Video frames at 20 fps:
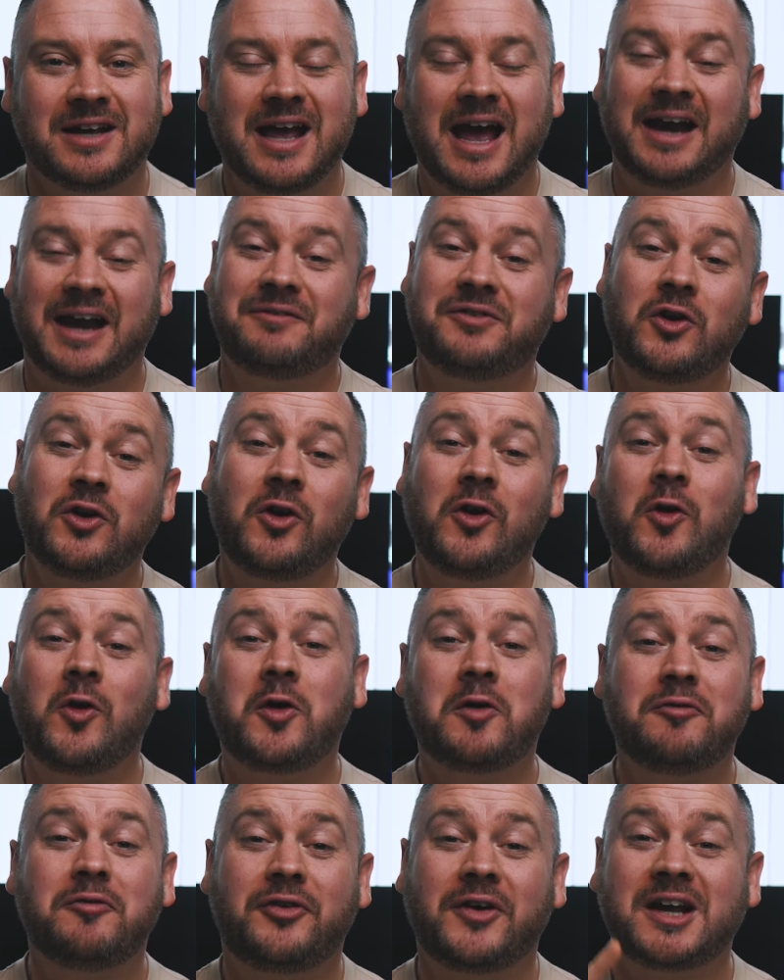And if you're
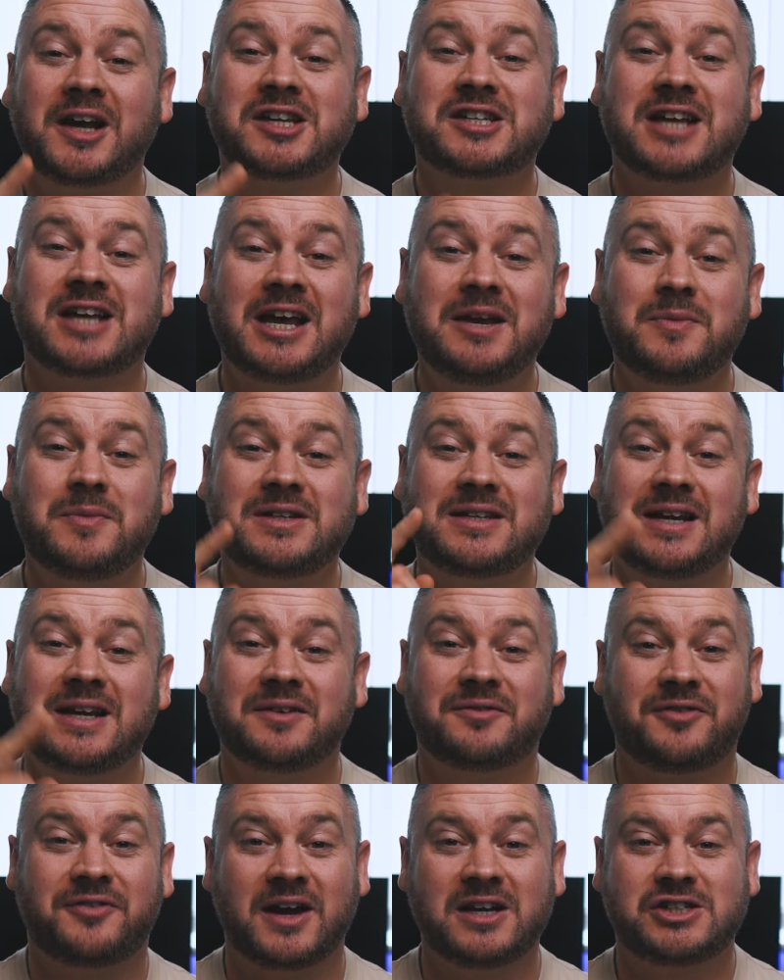looking for excitement and
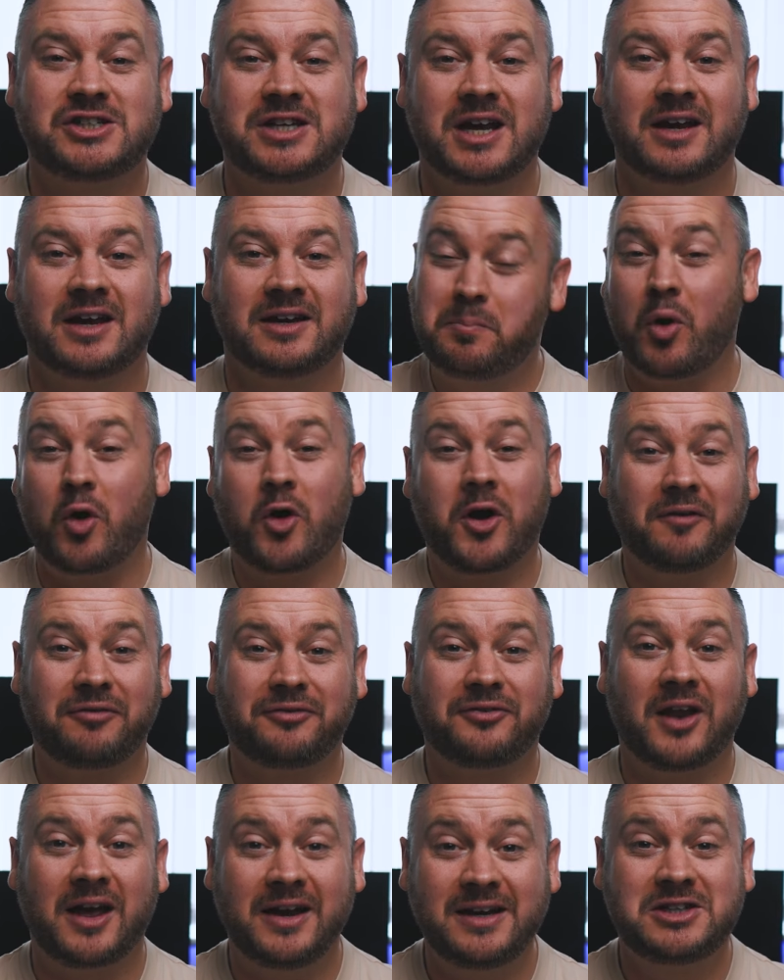adventure, book a
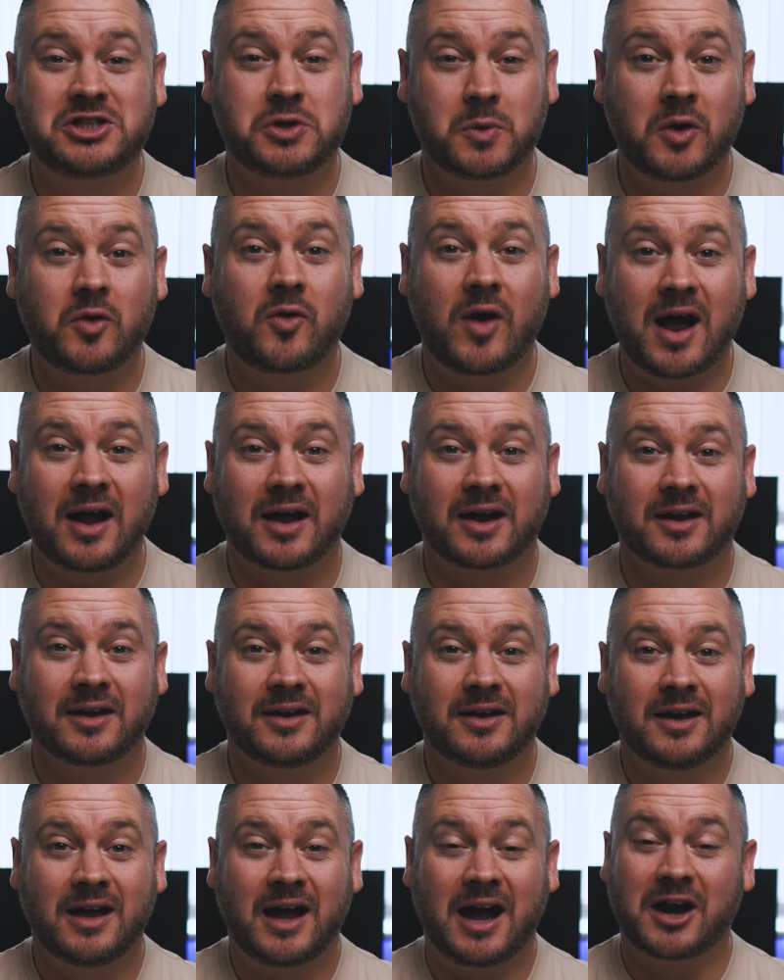flight to Iraq
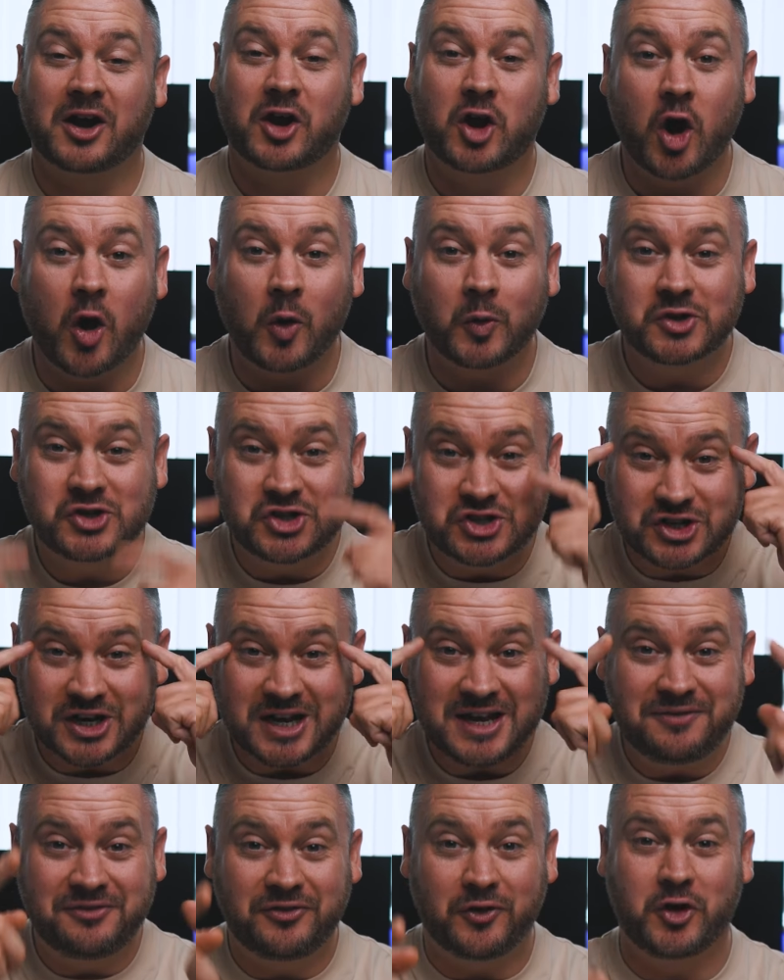and go and
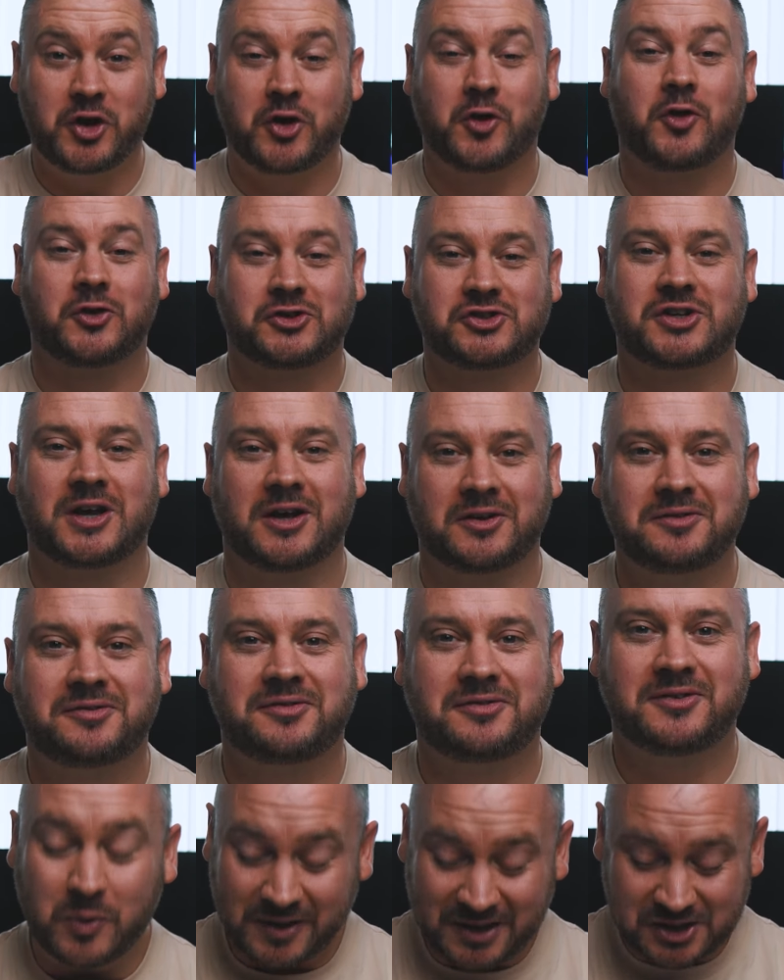see for
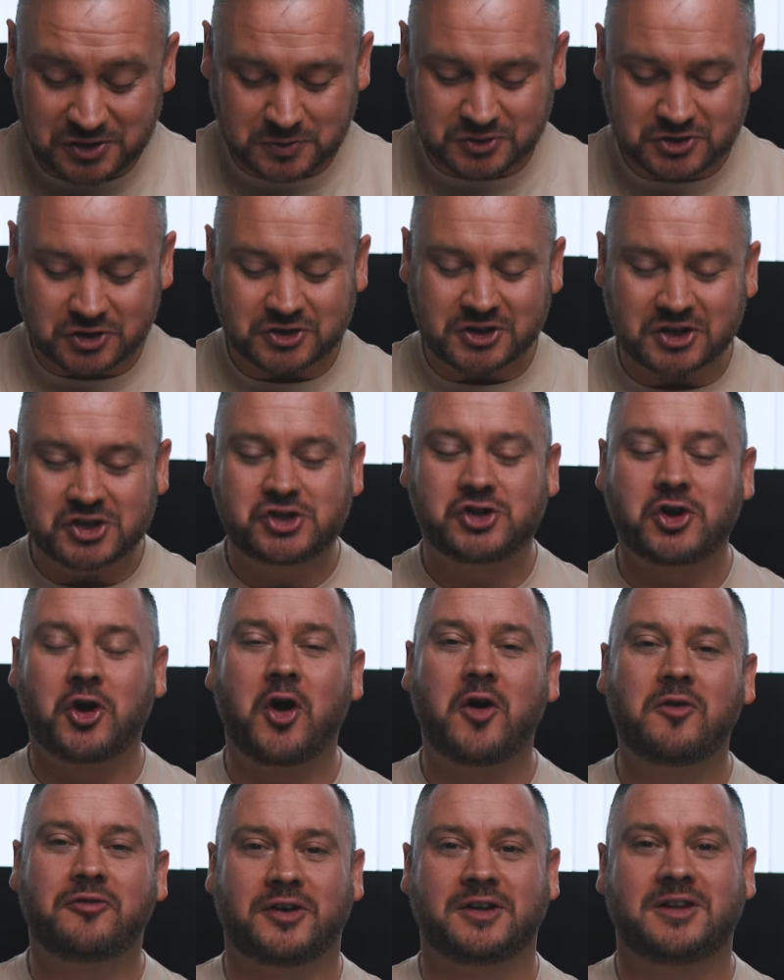yourself. But this was just a
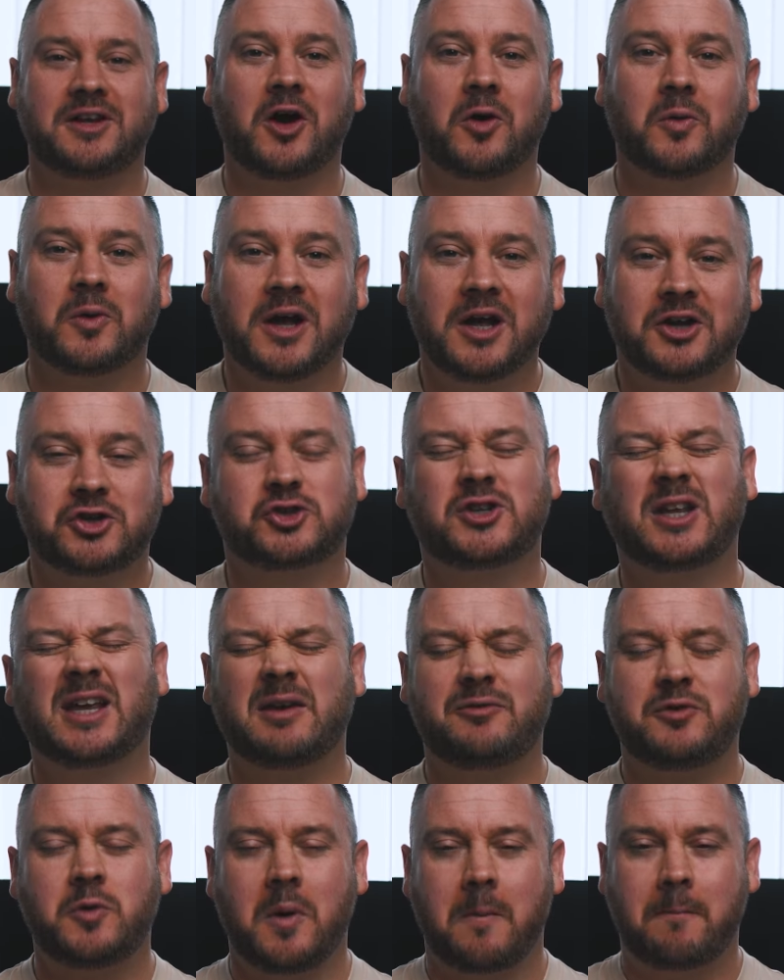short video, just to
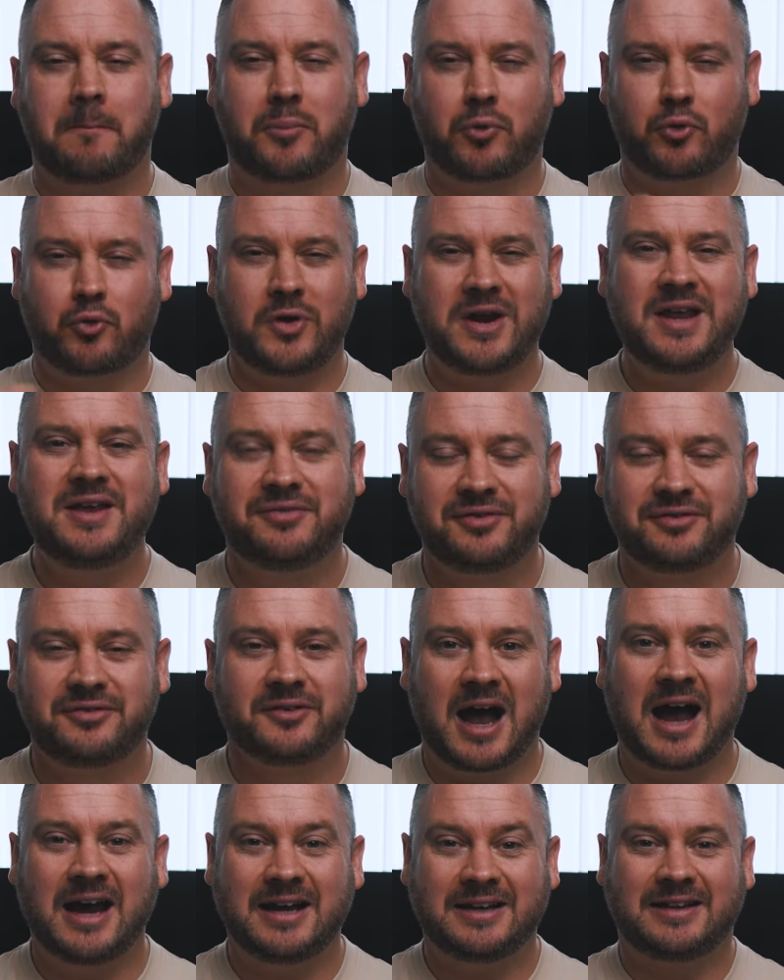give you a brief
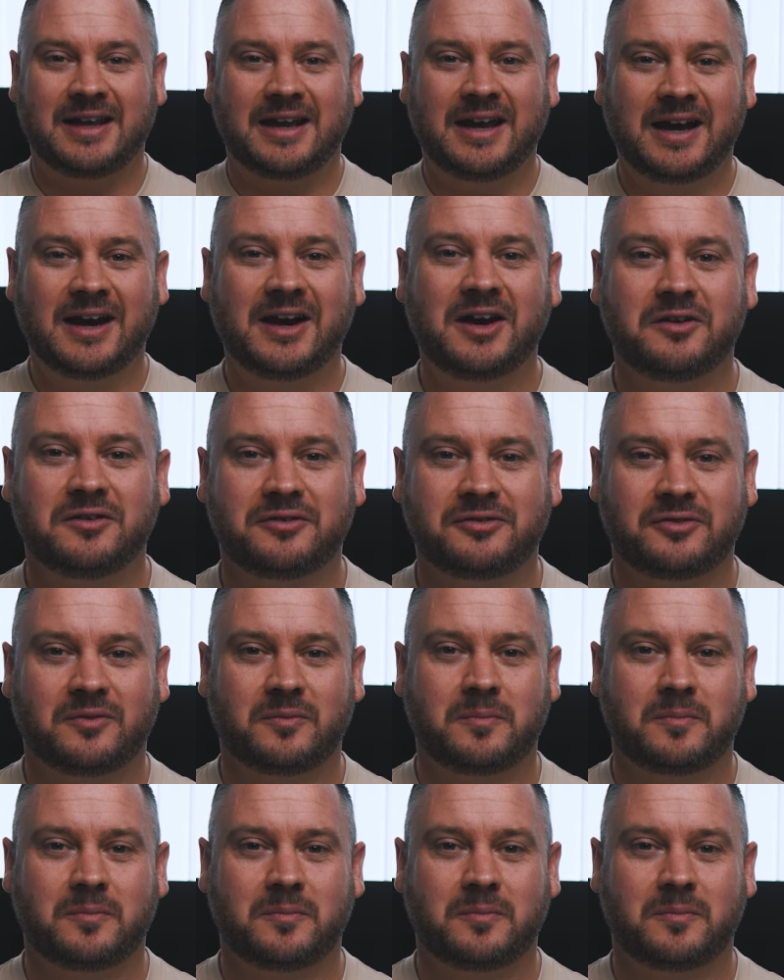idea of